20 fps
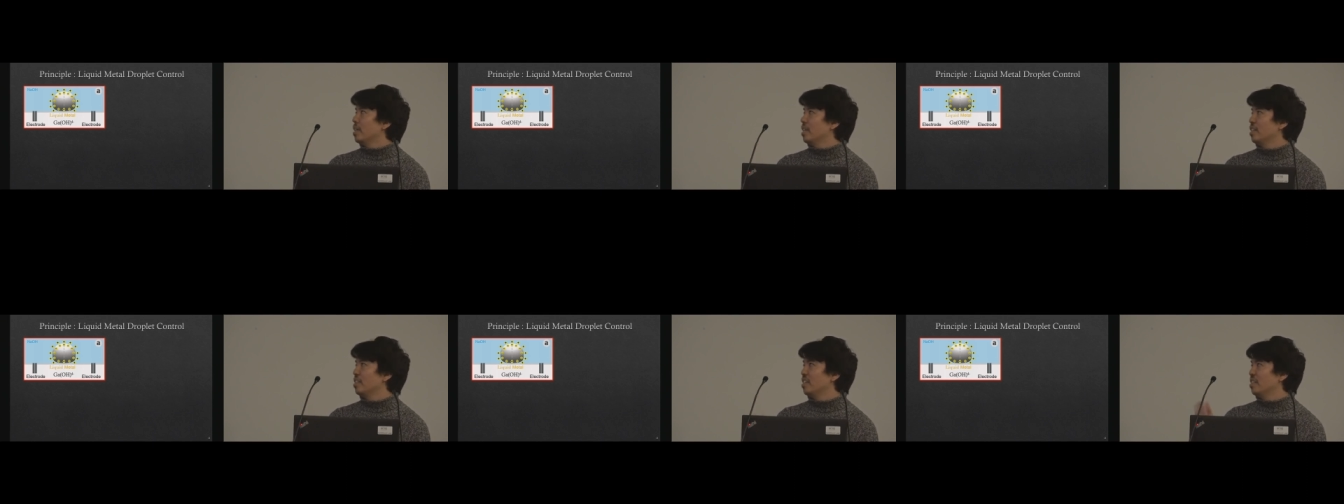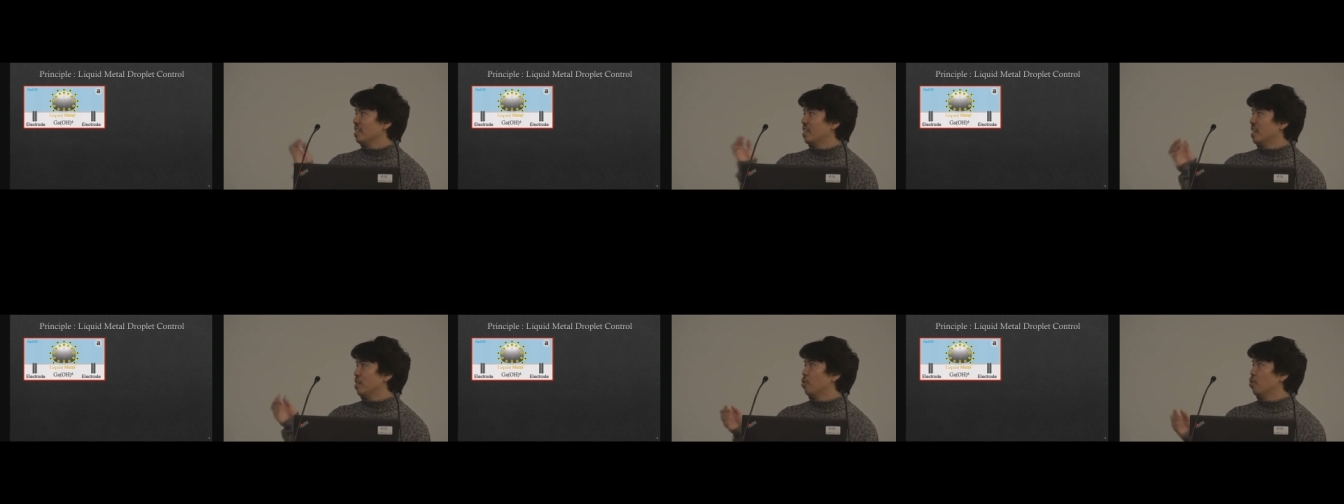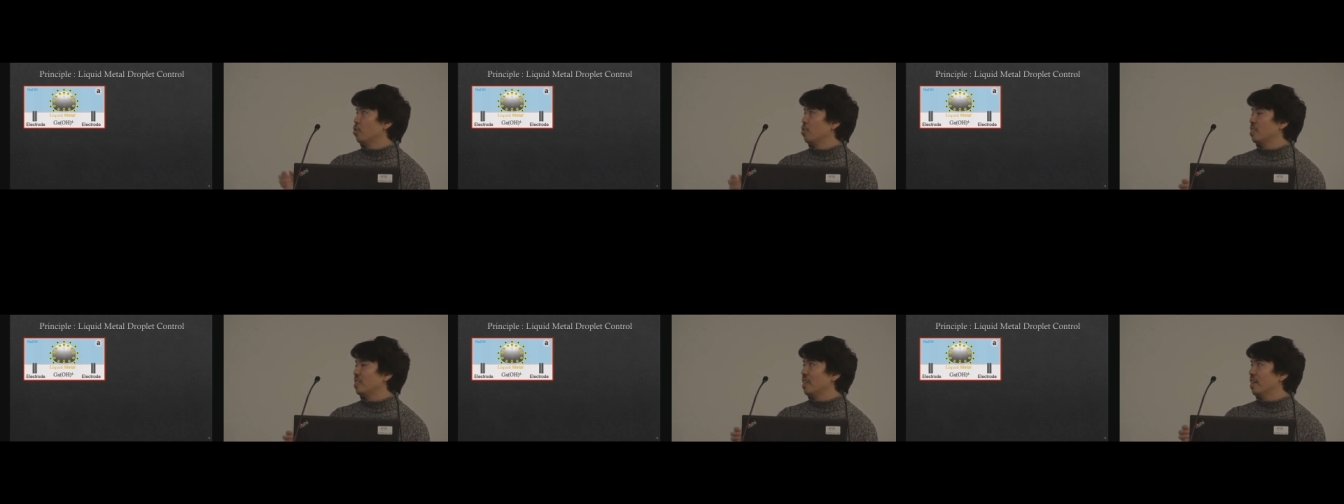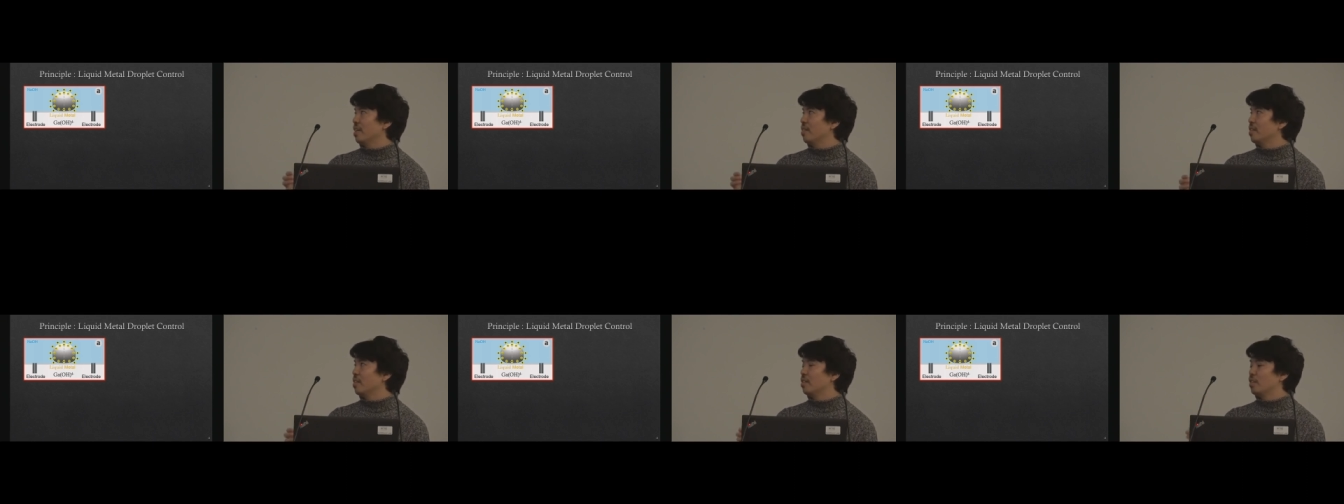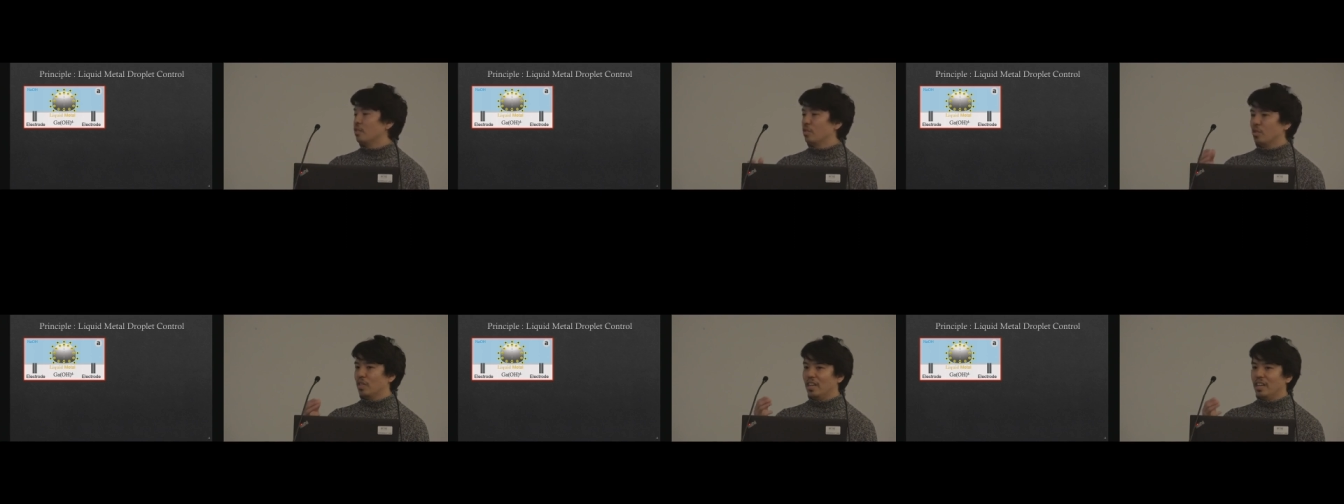This is the default
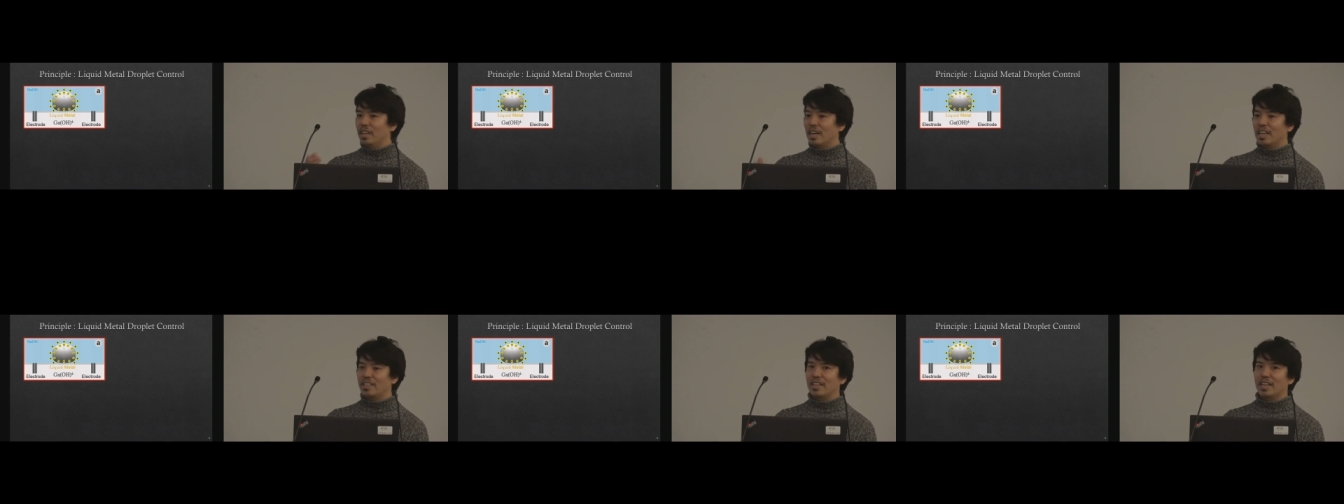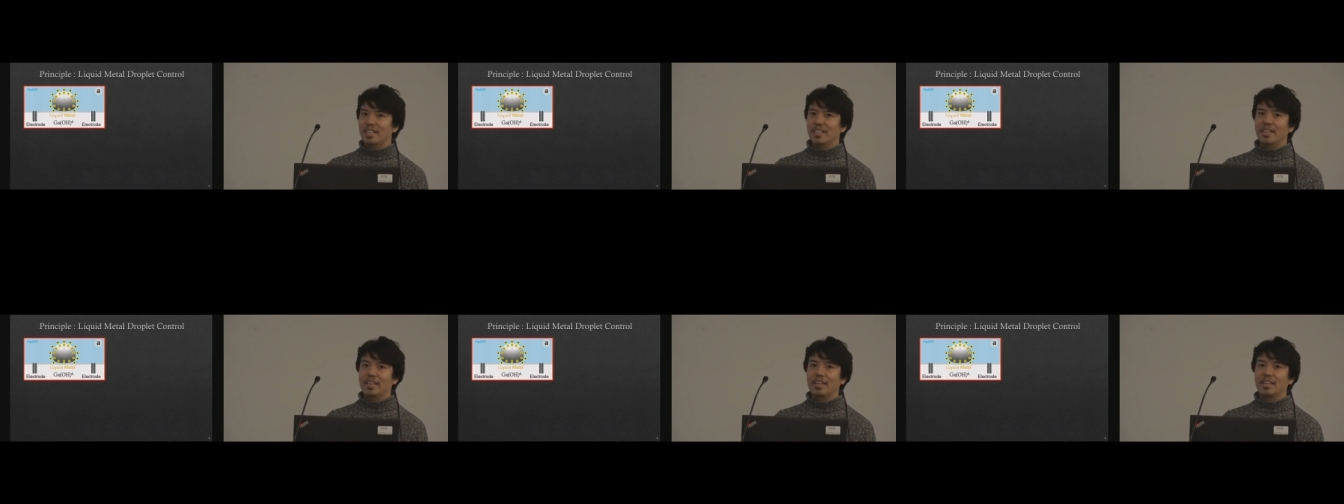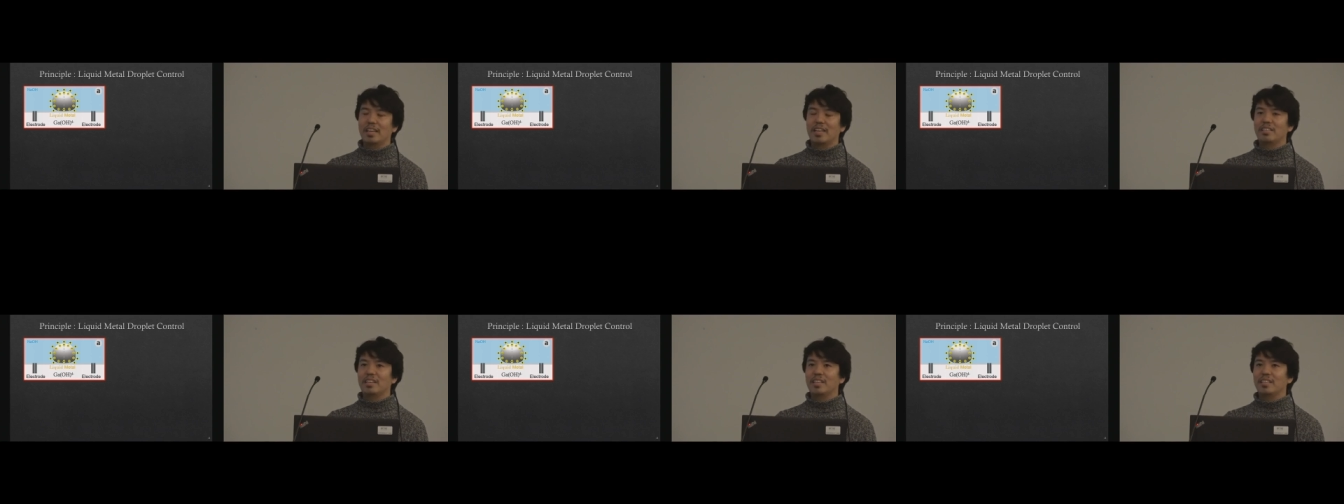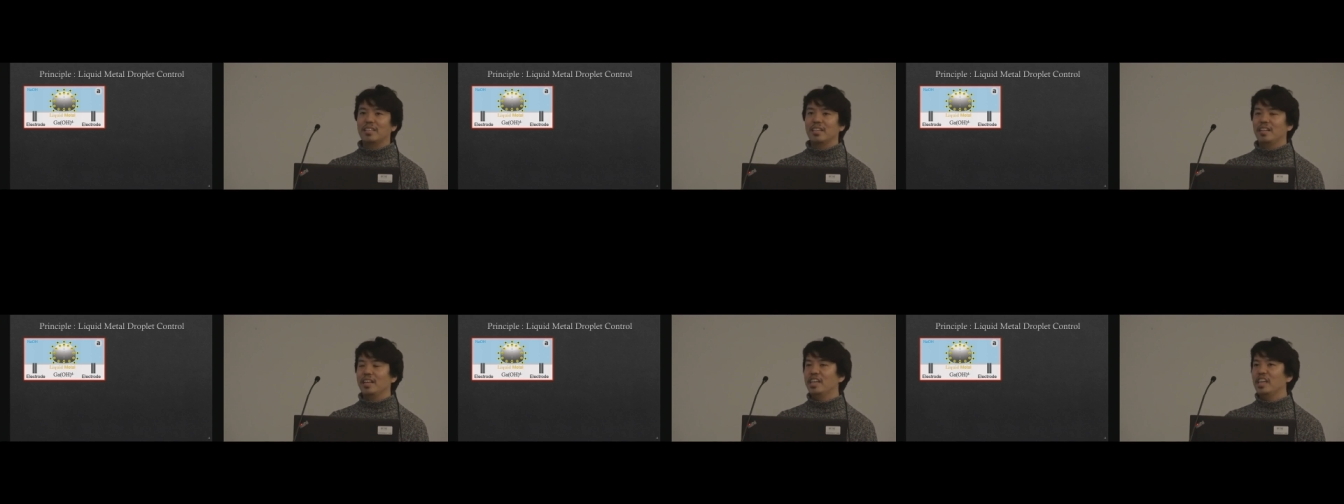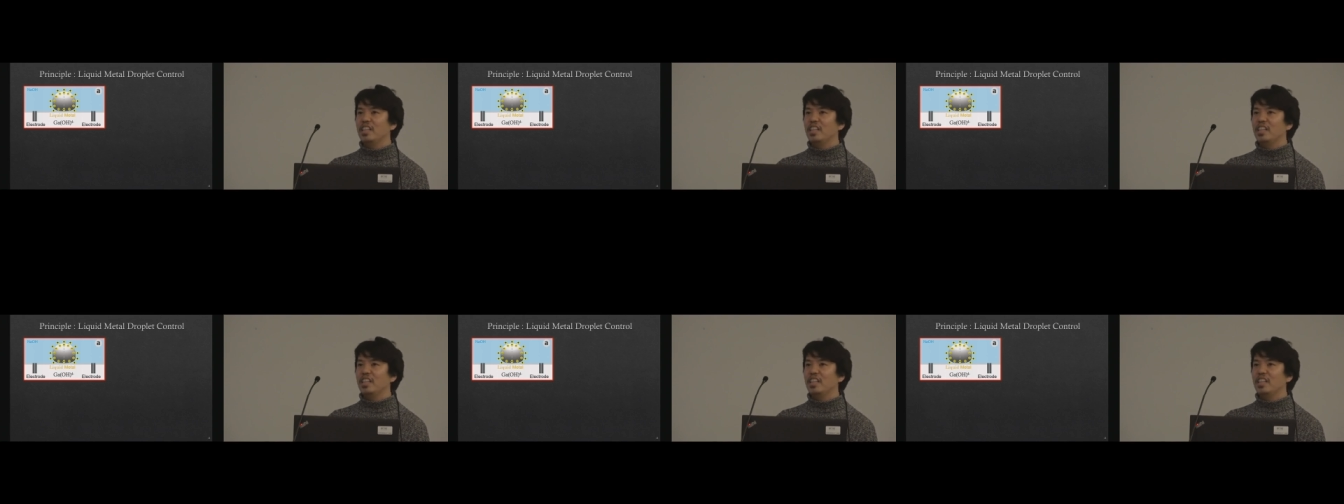state. So as I say,